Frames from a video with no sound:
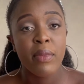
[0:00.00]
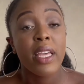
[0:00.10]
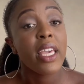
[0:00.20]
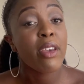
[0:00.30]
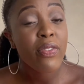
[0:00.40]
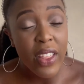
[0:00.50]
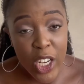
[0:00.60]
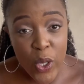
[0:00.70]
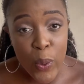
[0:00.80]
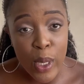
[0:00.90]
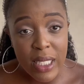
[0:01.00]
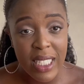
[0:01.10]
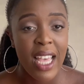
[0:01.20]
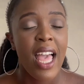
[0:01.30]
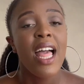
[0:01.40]
If they do it,
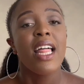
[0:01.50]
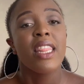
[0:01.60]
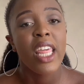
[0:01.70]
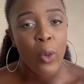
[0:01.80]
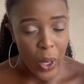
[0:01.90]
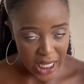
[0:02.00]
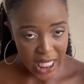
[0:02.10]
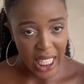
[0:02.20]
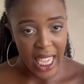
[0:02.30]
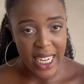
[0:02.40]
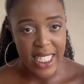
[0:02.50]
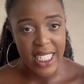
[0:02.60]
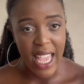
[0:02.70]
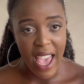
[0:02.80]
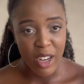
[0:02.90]
then once again it's
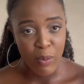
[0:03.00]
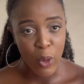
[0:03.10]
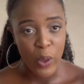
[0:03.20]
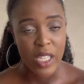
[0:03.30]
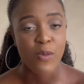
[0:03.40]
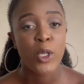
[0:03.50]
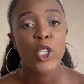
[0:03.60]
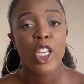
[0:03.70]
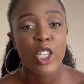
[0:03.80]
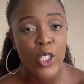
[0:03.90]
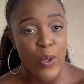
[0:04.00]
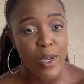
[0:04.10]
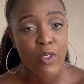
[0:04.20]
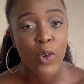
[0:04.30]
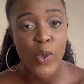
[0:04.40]
an added bonus, but you can do
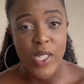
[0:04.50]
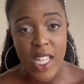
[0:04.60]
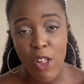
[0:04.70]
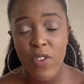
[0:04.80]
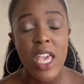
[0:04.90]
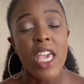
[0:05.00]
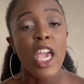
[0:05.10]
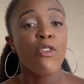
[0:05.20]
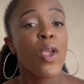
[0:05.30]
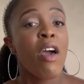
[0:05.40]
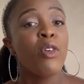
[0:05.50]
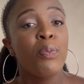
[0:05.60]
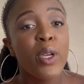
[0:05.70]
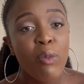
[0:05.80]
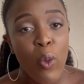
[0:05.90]
it for yourself. If you have a
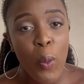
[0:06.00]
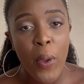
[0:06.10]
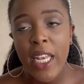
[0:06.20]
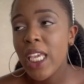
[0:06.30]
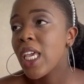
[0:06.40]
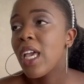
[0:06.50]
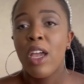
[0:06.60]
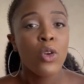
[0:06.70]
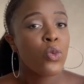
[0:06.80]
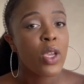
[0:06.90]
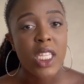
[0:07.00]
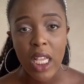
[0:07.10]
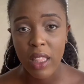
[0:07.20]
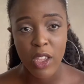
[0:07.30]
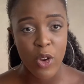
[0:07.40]
bit more money,
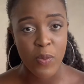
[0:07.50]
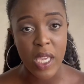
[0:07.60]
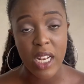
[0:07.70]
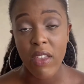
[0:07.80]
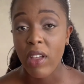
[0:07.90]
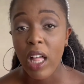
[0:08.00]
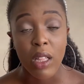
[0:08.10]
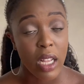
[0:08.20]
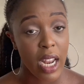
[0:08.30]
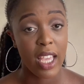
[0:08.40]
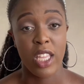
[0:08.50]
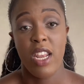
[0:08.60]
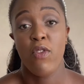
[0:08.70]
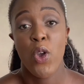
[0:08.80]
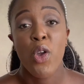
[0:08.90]
retail therapy never
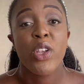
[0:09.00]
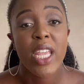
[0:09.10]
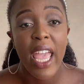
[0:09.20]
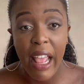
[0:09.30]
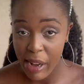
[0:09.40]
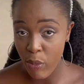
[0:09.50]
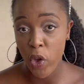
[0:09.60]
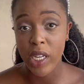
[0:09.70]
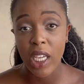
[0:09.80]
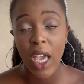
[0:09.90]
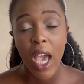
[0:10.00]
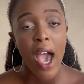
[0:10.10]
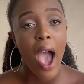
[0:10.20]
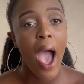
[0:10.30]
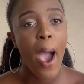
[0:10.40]
hurt anybody.
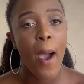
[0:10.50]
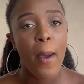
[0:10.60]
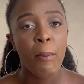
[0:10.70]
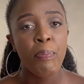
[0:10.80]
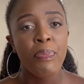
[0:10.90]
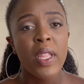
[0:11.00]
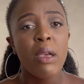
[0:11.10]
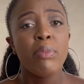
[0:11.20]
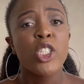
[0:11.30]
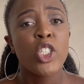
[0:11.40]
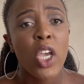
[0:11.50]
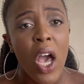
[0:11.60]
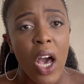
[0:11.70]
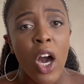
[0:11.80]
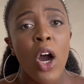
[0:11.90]
But
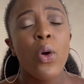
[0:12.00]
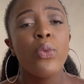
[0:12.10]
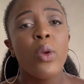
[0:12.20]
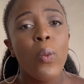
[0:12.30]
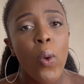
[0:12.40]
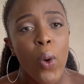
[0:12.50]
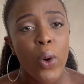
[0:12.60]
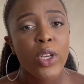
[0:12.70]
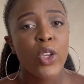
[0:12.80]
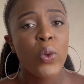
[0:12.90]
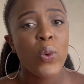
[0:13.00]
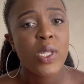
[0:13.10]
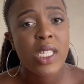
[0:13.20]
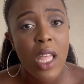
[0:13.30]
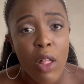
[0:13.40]
yeah, reward
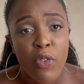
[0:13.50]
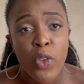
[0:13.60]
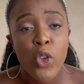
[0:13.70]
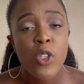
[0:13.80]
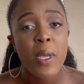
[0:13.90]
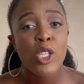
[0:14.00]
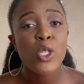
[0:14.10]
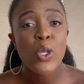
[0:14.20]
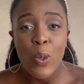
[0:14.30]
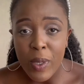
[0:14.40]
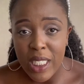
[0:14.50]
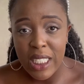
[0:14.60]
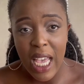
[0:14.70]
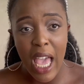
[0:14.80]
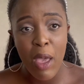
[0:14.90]
yourself. You spend so much
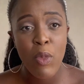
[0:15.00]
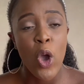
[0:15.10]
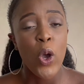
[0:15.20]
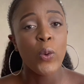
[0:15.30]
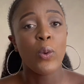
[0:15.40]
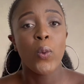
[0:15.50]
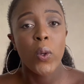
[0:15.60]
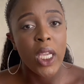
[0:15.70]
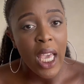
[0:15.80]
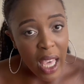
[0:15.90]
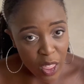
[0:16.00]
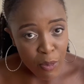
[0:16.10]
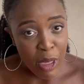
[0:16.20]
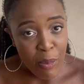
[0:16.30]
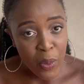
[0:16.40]
time rewarding other
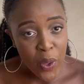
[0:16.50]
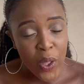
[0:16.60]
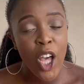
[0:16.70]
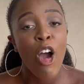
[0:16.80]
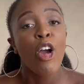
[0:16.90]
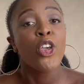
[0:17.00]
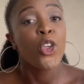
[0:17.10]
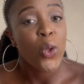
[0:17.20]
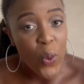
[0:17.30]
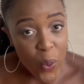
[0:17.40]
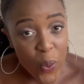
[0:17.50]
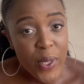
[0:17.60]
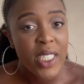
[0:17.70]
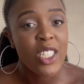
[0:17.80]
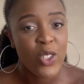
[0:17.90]
people, you
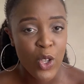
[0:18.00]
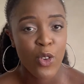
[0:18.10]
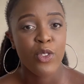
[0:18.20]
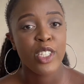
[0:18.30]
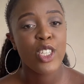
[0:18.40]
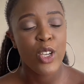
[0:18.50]
deserve it